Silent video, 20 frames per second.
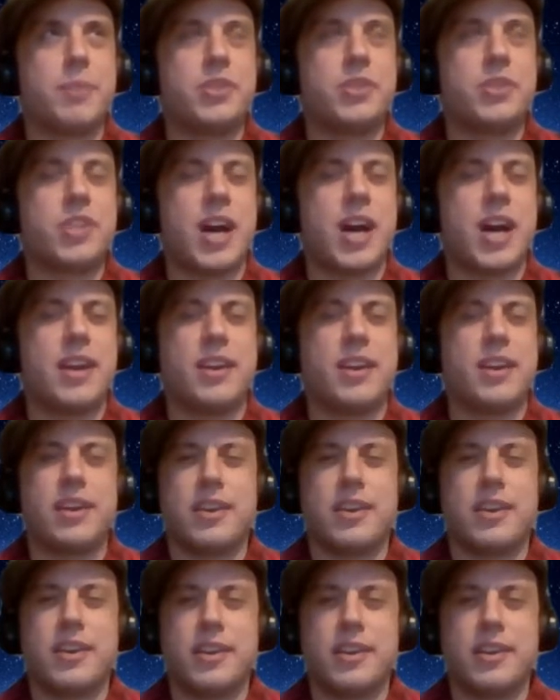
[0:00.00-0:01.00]

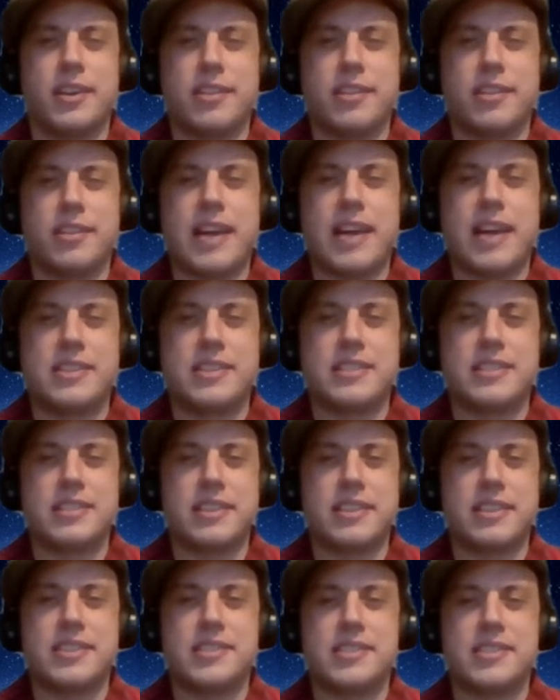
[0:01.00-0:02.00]
bachata class
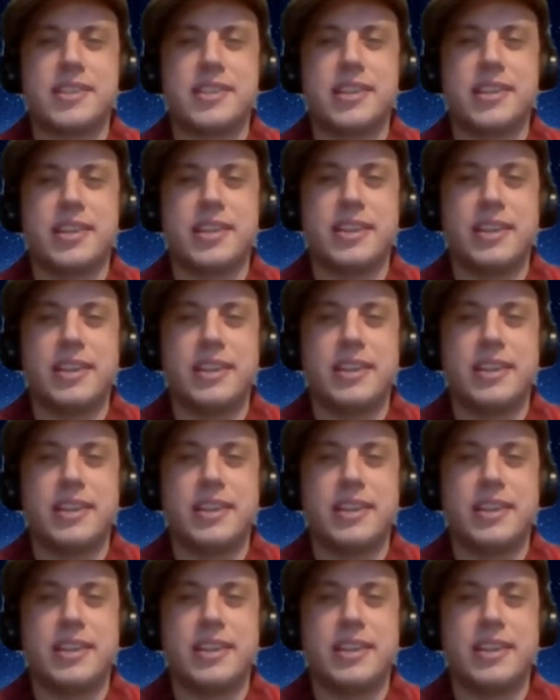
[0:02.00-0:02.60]
in the city,